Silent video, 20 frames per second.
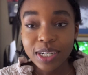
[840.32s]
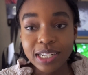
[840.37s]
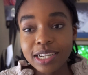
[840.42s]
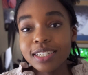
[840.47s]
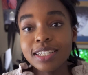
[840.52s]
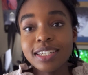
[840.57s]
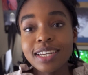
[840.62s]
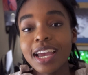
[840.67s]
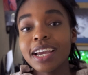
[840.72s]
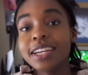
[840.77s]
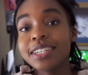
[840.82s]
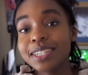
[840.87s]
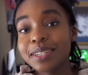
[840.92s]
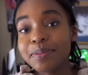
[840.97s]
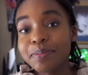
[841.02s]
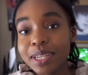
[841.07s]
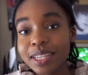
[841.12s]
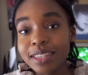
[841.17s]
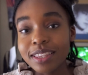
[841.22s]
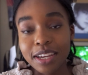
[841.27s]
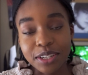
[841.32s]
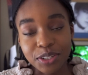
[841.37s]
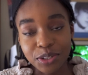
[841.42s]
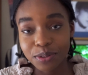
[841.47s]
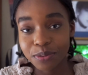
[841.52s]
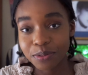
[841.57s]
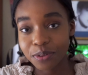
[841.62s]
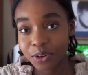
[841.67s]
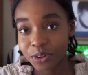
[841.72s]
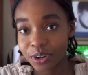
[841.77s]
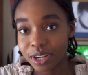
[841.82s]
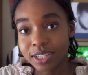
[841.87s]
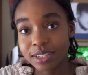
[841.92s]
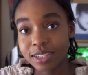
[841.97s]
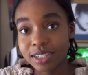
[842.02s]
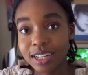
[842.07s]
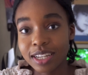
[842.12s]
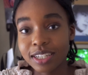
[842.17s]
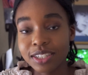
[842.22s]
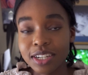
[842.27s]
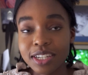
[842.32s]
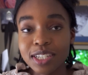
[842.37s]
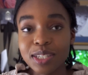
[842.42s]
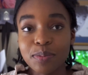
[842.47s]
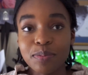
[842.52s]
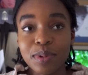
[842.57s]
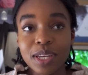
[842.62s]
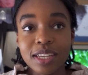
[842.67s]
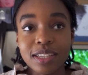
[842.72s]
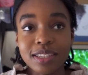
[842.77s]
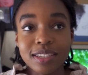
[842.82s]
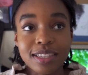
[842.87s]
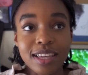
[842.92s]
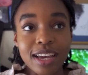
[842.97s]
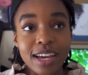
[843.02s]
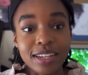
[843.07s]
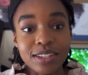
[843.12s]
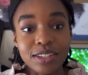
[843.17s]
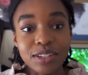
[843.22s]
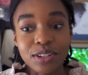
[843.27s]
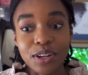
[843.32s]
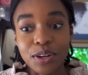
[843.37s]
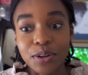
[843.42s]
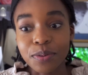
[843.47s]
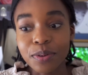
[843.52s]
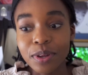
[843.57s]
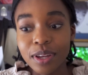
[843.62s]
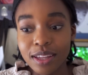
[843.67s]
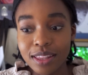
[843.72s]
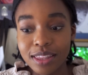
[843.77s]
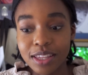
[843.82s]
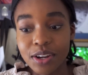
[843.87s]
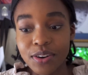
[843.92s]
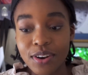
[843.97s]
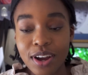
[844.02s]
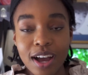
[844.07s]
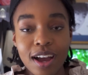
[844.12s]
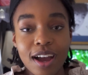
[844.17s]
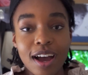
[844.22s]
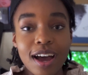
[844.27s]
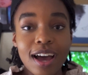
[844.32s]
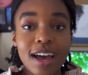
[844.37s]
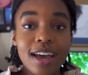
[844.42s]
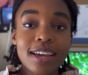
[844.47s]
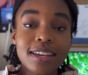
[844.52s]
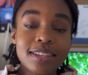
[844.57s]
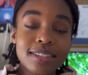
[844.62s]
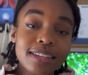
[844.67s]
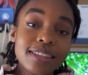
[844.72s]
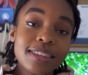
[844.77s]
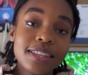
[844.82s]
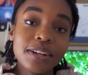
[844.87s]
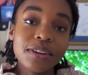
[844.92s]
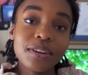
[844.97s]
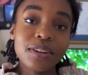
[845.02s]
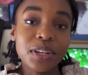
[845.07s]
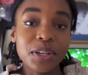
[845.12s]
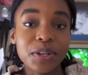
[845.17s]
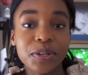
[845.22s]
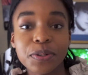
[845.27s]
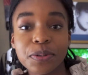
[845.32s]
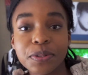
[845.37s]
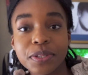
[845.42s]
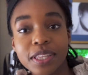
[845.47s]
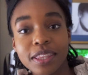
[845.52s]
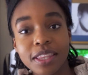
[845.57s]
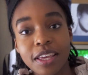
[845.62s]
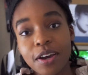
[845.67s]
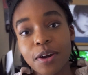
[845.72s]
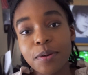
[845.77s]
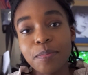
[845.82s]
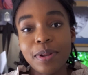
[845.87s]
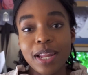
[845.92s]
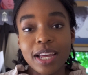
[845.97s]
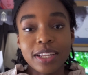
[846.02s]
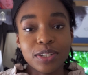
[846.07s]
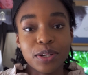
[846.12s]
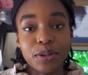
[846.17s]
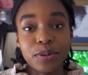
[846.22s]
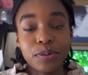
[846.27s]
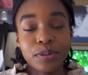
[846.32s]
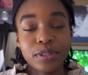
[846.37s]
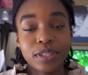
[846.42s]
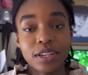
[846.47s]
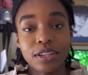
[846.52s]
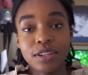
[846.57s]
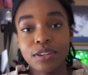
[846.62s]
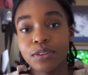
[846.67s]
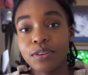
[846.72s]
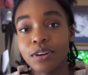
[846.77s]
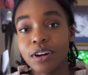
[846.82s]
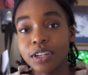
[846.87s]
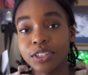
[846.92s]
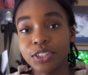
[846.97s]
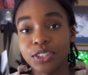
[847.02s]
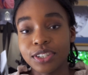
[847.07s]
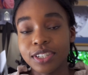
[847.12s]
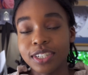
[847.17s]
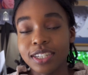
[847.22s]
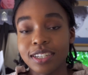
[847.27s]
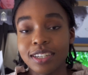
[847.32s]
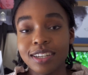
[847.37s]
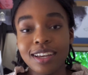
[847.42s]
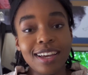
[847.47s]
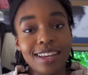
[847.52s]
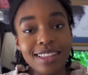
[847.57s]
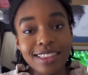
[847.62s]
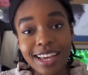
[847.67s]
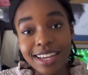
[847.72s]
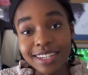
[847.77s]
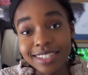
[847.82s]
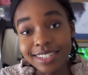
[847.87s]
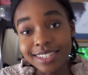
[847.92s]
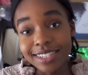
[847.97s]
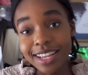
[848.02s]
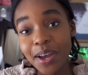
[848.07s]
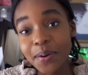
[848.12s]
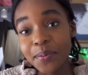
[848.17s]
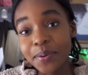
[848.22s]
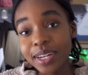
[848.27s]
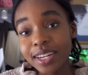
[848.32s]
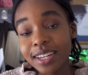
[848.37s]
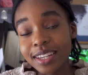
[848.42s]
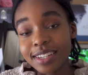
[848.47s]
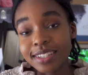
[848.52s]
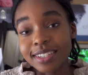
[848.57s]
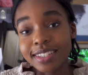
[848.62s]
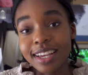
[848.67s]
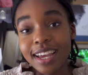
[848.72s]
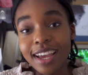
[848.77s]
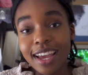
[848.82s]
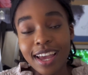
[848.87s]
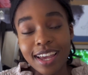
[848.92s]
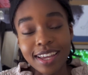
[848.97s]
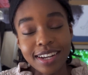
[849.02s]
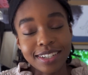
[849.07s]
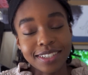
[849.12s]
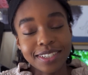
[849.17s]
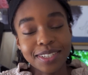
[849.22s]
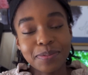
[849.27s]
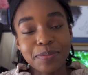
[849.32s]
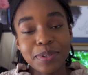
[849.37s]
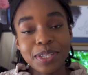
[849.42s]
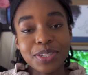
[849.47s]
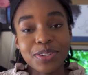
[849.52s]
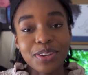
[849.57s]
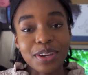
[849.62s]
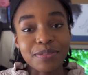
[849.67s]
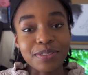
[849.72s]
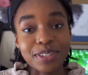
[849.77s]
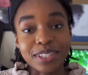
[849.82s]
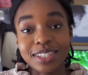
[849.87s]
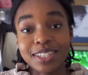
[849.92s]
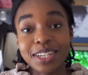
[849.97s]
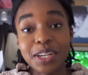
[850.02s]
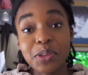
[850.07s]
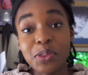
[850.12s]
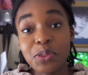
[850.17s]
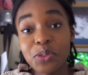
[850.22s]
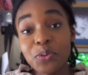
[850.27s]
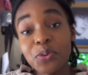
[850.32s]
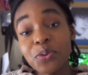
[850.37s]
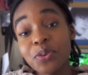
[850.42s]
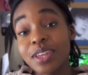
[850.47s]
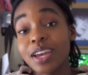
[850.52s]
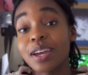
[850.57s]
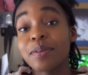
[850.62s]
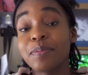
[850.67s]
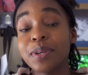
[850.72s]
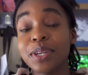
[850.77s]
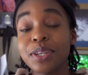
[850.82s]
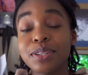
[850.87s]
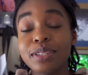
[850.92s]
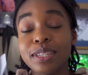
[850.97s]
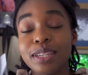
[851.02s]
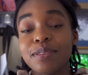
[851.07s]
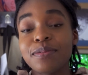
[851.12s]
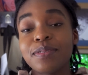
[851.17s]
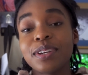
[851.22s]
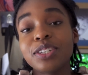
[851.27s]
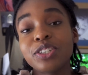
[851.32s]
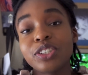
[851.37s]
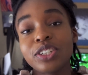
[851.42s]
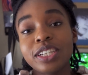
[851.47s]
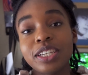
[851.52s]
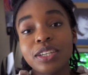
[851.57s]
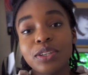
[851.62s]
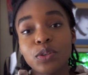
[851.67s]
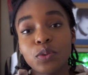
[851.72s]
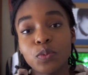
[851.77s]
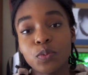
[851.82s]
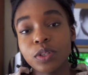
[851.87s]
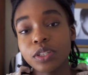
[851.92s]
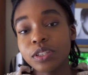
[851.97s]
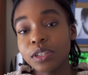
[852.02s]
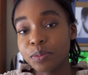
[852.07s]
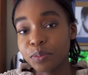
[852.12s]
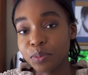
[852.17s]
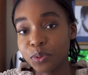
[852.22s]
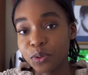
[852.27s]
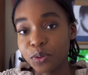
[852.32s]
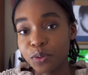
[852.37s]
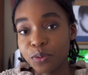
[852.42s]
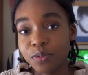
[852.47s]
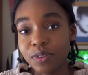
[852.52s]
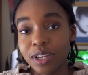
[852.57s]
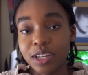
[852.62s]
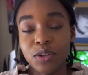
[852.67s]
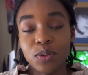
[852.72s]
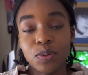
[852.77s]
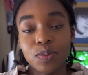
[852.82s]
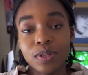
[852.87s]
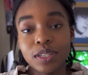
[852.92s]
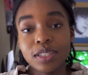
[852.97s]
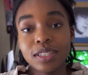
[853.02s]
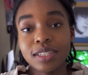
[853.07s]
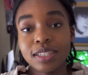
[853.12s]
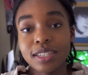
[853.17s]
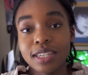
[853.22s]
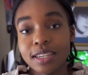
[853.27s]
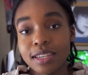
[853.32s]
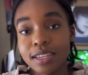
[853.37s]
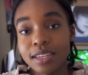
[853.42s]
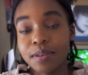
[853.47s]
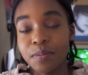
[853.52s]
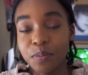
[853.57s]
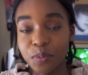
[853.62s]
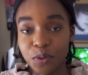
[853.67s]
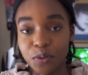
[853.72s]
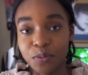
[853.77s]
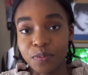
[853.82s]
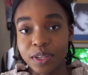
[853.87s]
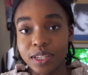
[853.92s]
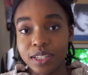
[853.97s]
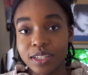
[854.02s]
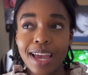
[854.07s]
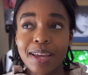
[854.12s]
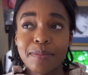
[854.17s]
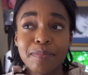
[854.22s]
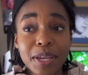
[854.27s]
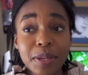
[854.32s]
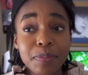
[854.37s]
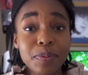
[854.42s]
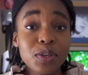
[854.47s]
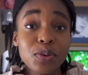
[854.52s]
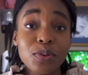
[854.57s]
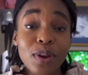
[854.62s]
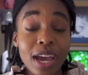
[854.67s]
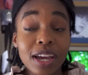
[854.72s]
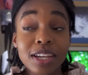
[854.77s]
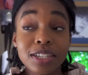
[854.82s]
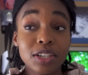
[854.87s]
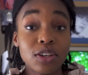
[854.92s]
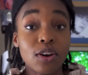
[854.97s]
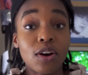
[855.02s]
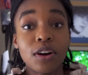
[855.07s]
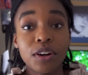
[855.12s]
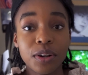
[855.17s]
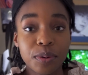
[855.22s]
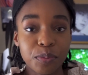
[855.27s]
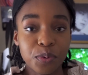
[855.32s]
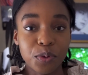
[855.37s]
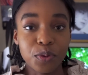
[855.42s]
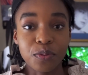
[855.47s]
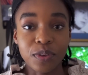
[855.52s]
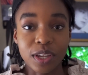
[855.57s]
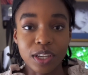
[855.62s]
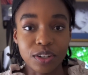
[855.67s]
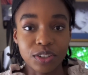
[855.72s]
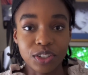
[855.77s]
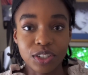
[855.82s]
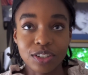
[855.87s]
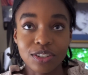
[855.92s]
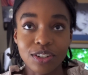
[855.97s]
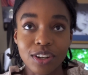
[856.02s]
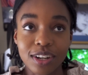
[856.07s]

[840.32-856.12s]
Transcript: But it doesn't actually mean that you've regressed. It just means that, you know, there are highs and there are lows and there are plateaus in your art journey. That's just how it is. And it just means you have to stick through that because eventually you will improve and you will see improvement. And maybe you actually are improving, you're just